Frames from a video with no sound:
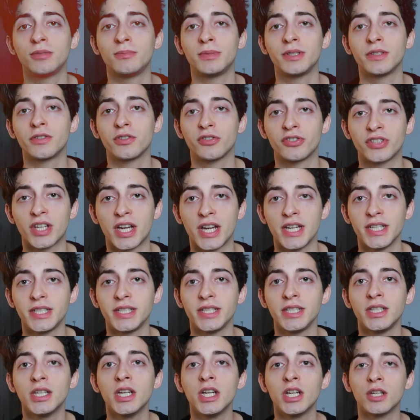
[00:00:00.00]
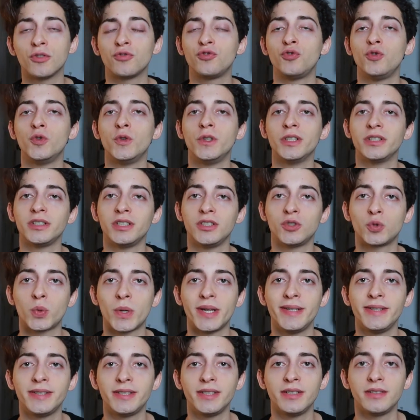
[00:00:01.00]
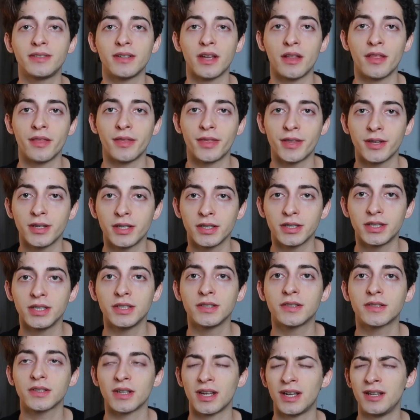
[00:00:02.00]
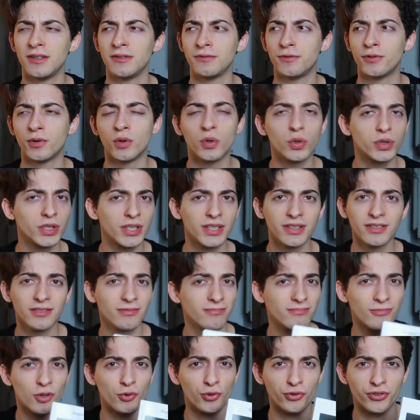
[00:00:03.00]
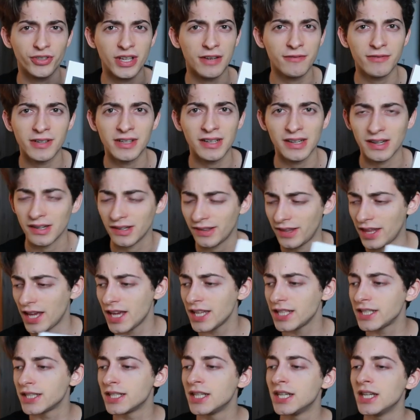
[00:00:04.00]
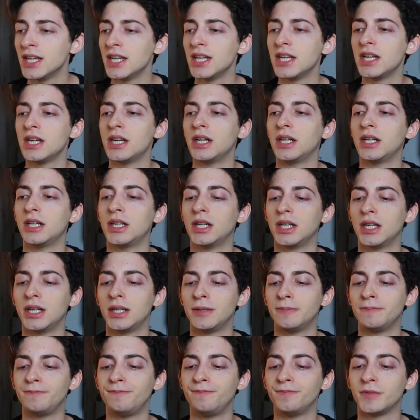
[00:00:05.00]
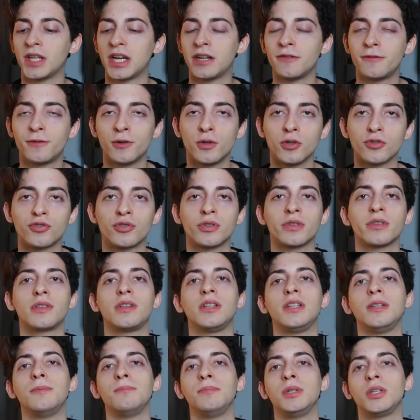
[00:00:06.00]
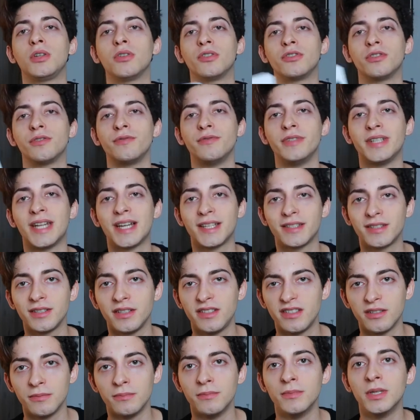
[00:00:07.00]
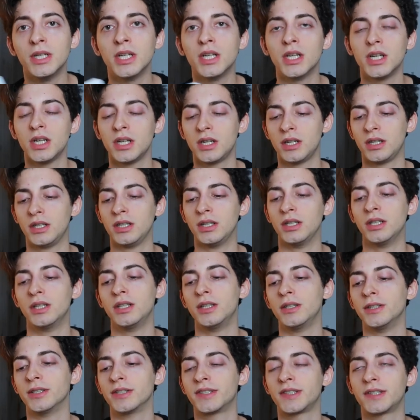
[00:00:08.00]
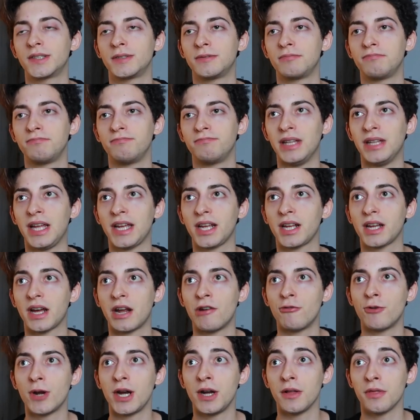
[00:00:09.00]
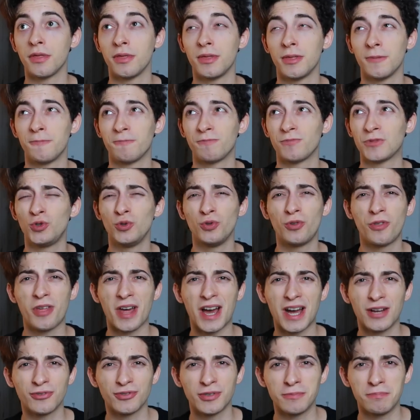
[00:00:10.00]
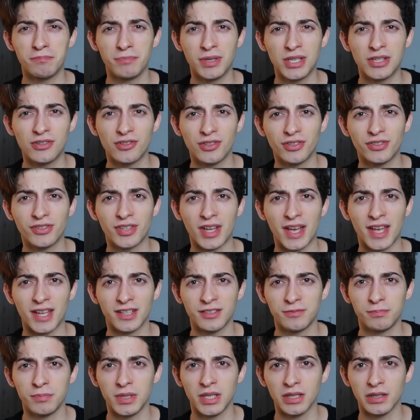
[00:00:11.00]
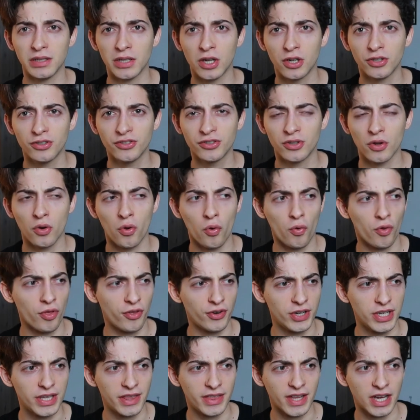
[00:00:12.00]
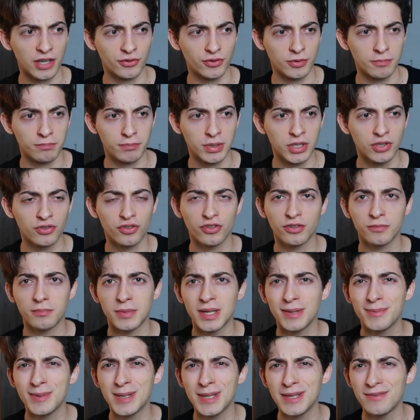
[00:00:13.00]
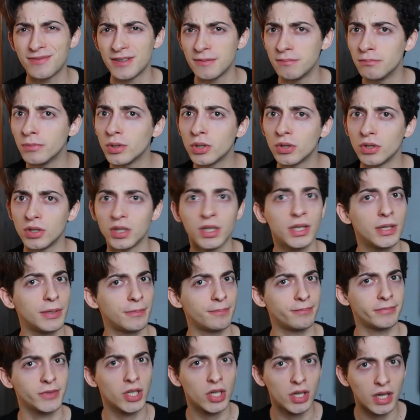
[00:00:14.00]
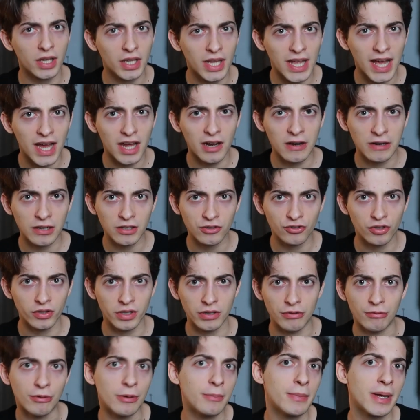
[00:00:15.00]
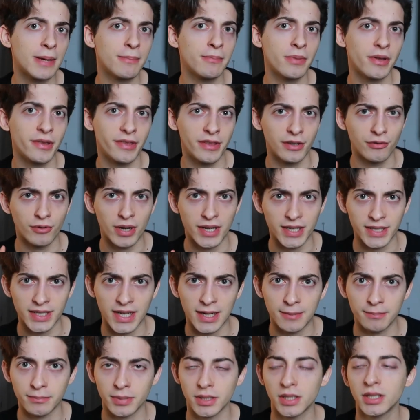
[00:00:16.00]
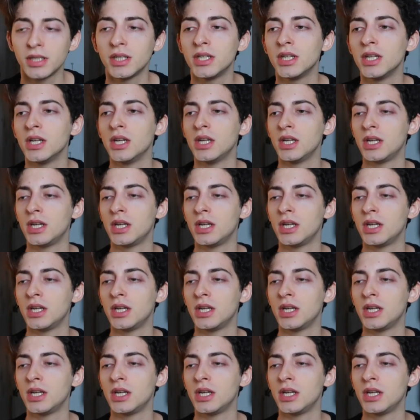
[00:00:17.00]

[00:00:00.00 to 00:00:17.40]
German society during the 20s and 30s and 40s or something like that. Um, unfortunately, because of Nazism, uh, like around 2000 pictures has been lost or 3000 pictures, maybe even more. No, I can't actually remember the right number.